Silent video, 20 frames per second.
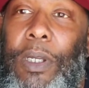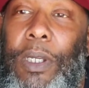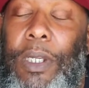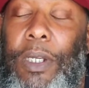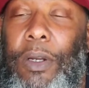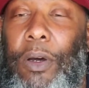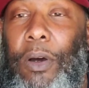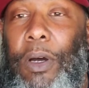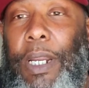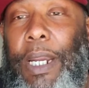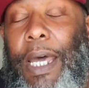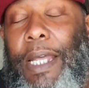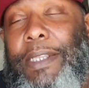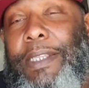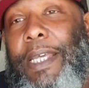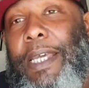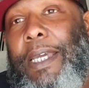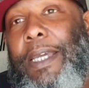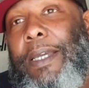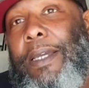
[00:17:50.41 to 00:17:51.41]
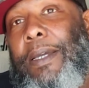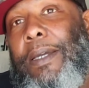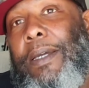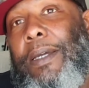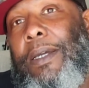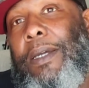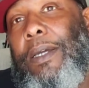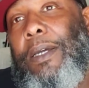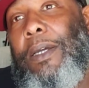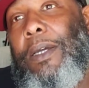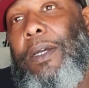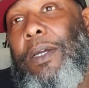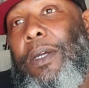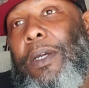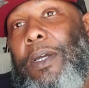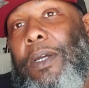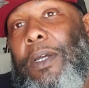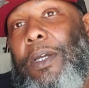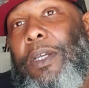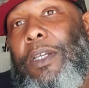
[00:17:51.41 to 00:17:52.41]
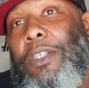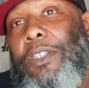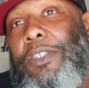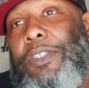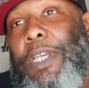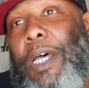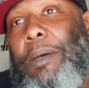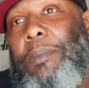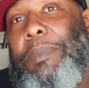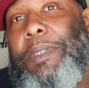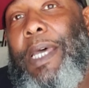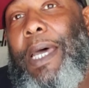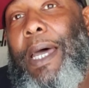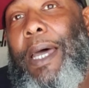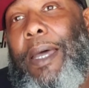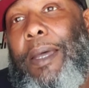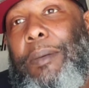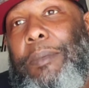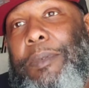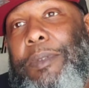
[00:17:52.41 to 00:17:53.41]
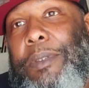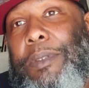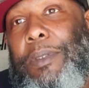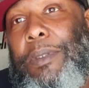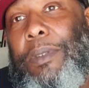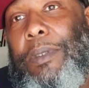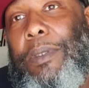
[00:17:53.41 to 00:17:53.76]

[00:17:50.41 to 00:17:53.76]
and I think sometimes